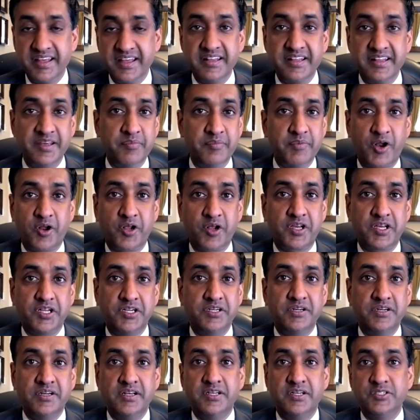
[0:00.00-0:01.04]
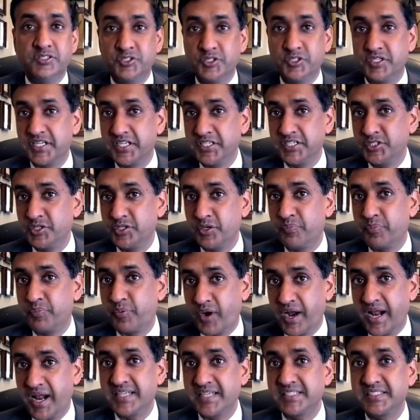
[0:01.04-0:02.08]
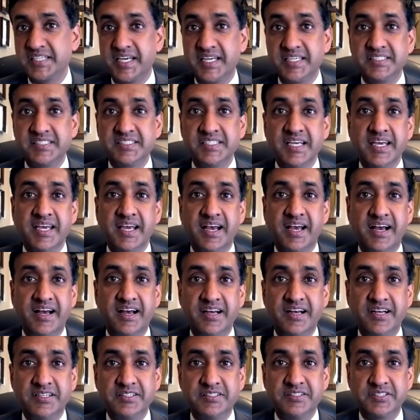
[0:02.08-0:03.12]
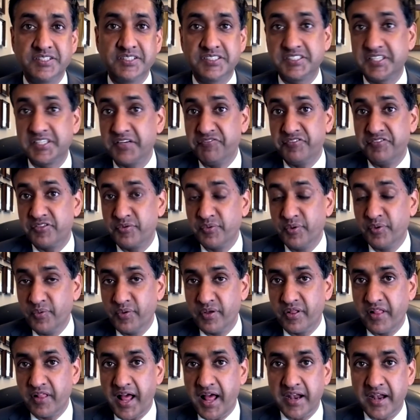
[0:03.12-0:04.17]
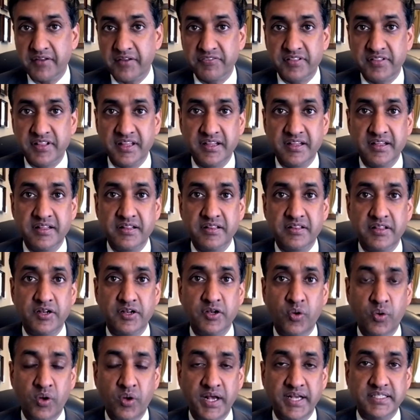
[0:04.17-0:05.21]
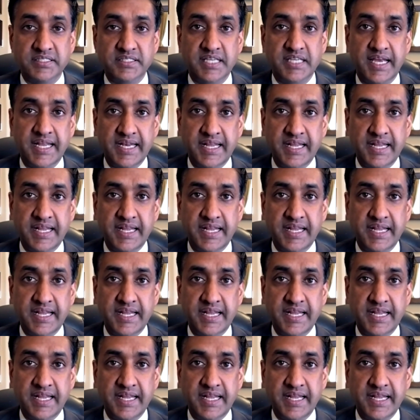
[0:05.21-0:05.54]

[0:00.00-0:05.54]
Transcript: in the American judicial process to sift through a lot of the noise.